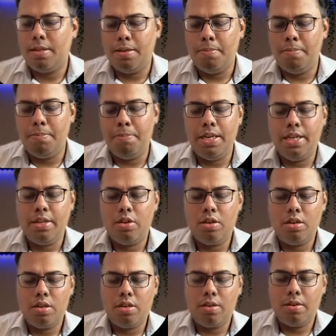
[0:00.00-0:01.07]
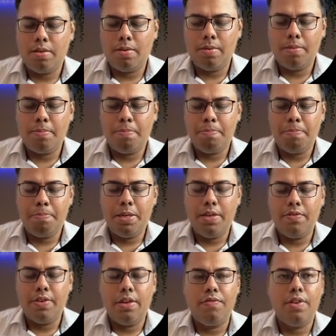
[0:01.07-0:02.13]
main.py
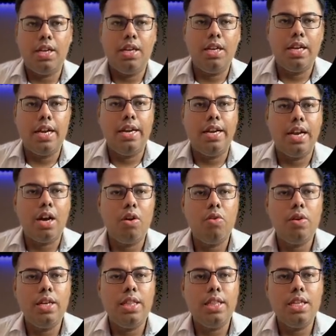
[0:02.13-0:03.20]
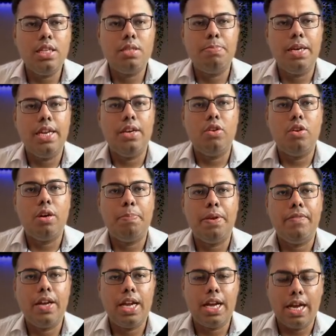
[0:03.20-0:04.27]
file, and now in this main.py
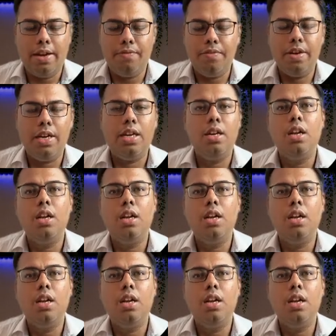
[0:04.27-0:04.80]
I will